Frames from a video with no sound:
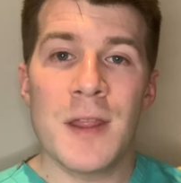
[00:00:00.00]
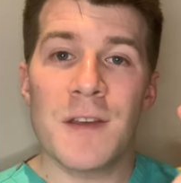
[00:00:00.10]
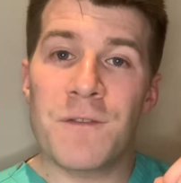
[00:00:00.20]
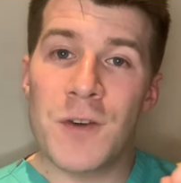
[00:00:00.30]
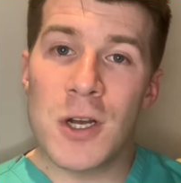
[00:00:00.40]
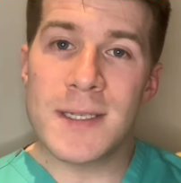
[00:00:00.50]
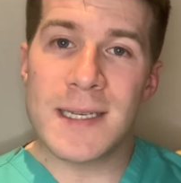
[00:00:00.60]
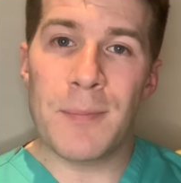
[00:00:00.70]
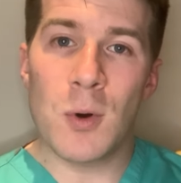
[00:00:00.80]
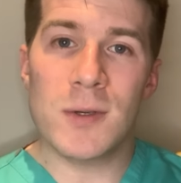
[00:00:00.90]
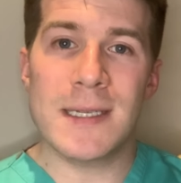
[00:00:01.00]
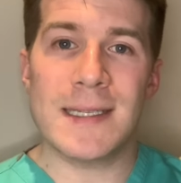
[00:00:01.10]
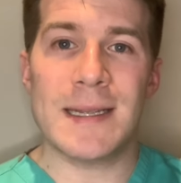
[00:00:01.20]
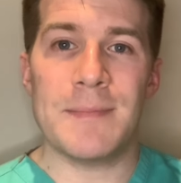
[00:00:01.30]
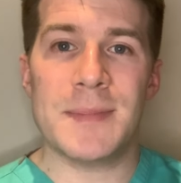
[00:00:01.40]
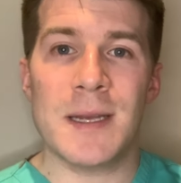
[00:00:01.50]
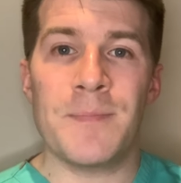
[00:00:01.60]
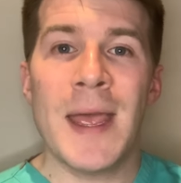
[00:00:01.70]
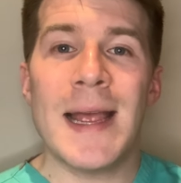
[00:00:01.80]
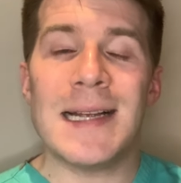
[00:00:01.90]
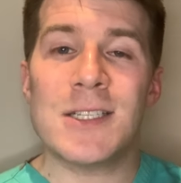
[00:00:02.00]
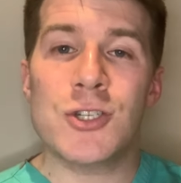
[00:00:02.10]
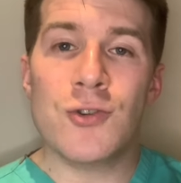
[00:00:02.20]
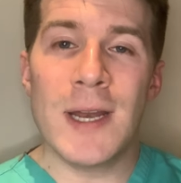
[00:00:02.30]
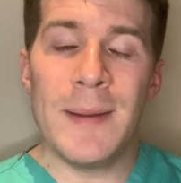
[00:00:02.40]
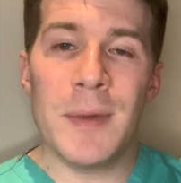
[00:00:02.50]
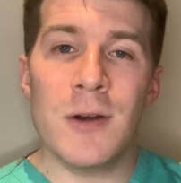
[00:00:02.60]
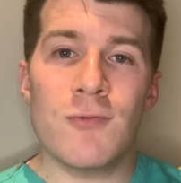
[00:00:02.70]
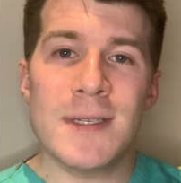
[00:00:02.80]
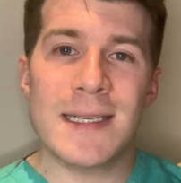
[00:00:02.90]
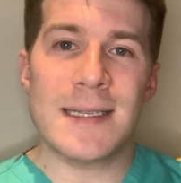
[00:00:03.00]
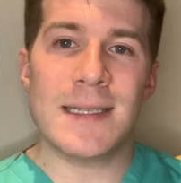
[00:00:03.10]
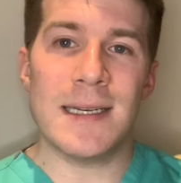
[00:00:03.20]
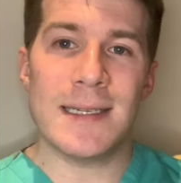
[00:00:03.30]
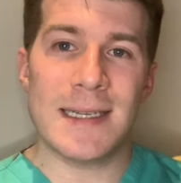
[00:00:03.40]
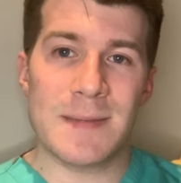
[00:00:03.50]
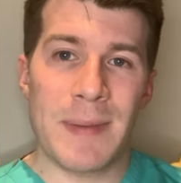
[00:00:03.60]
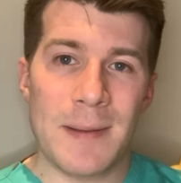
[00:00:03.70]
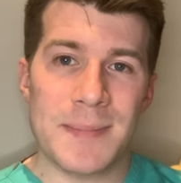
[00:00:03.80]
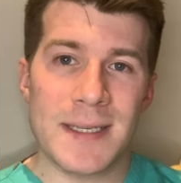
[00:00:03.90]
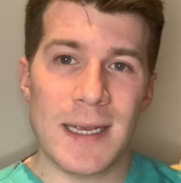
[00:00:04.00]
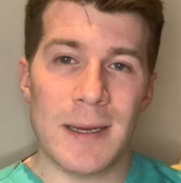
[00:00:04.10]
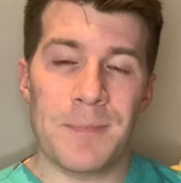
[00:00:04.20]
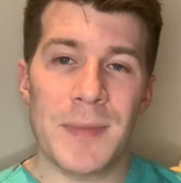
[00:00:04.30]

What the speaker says: The first important symptom is treatment-resistant dyspepsia,